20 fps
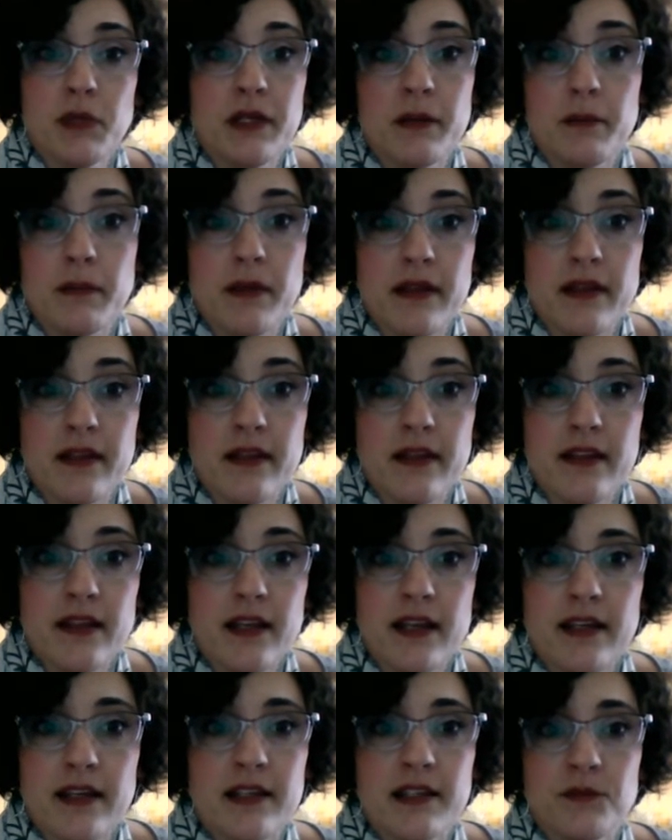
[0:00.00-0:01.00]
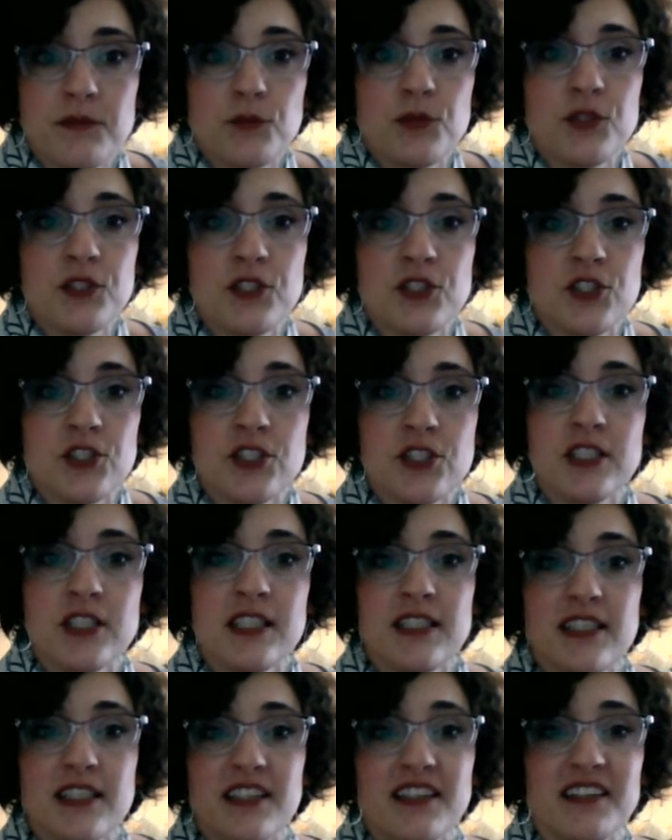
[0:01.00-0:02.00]
be a month. We just
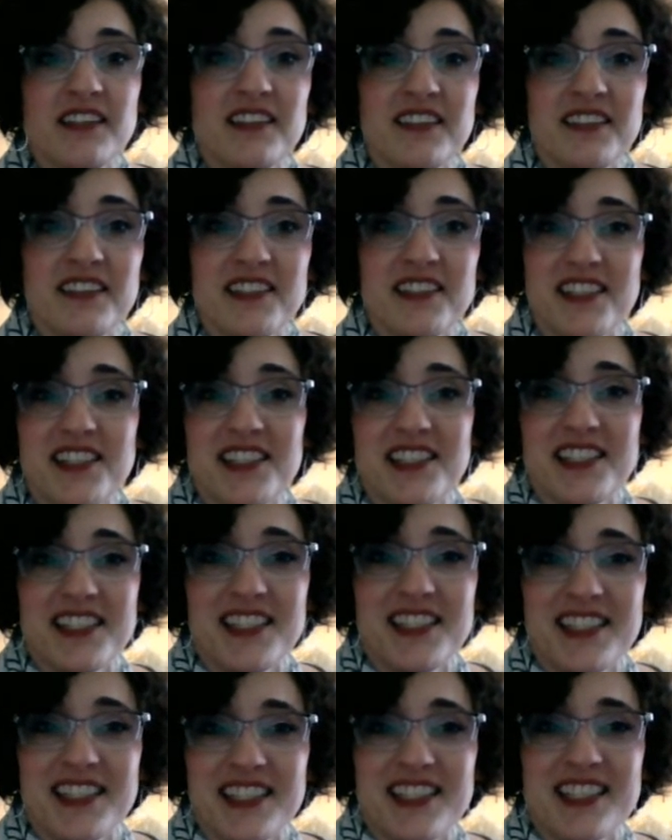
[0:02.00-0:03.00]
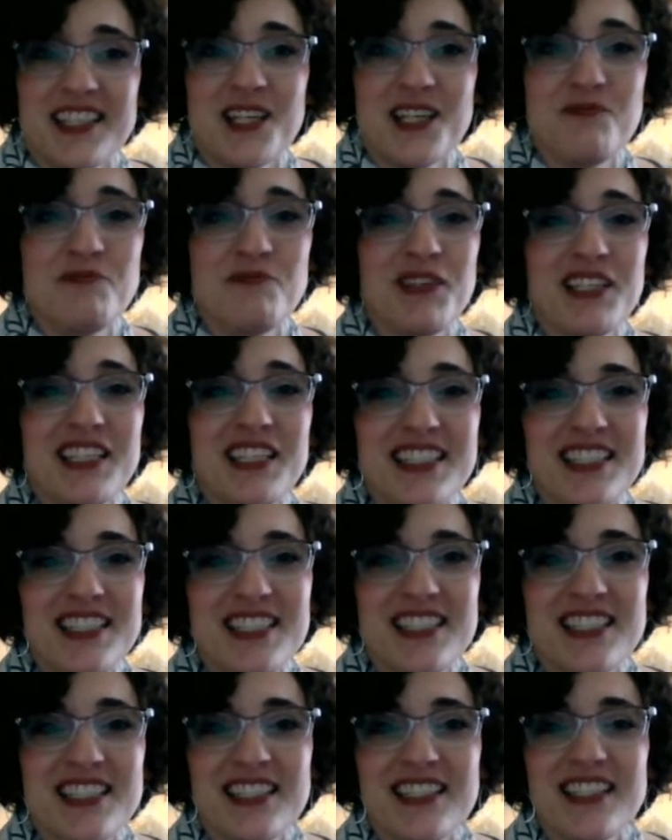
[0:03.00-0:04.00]
need to skip it.
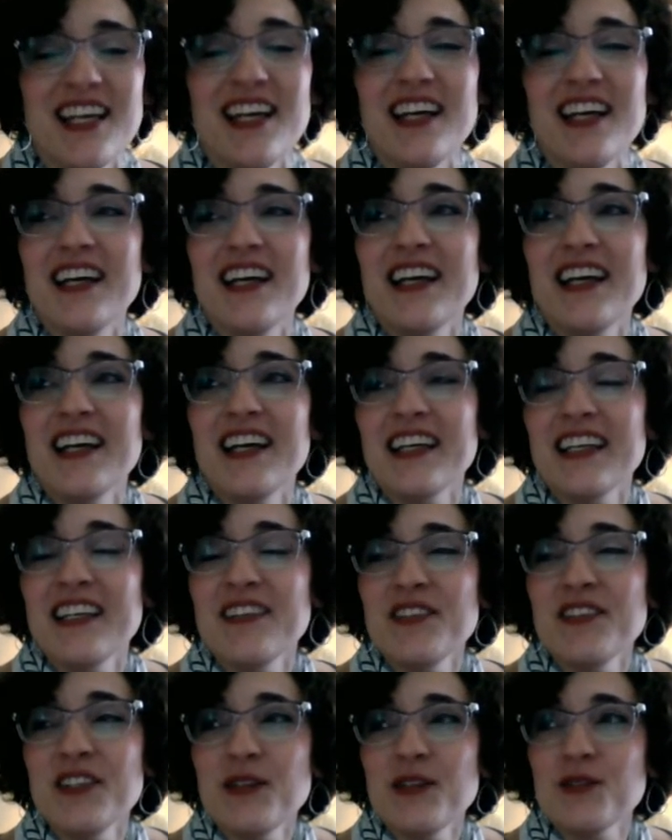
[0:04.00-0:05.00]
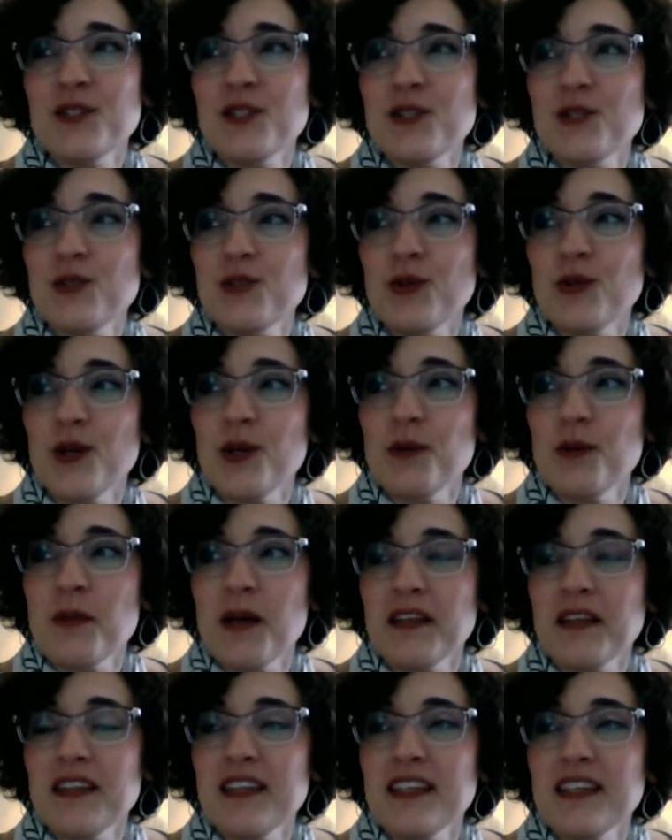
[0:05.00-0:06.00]
Even though it's a short
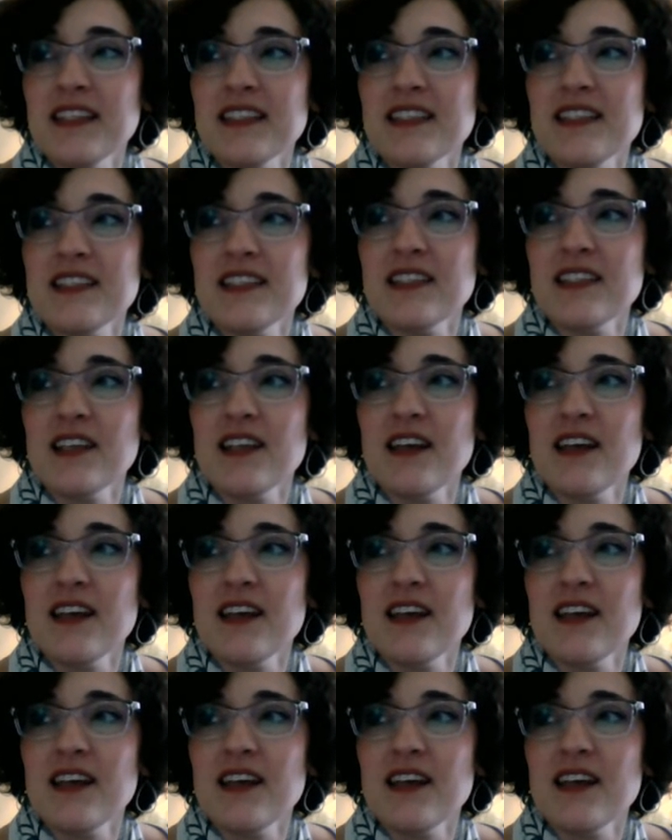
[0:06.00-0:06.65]
month, it's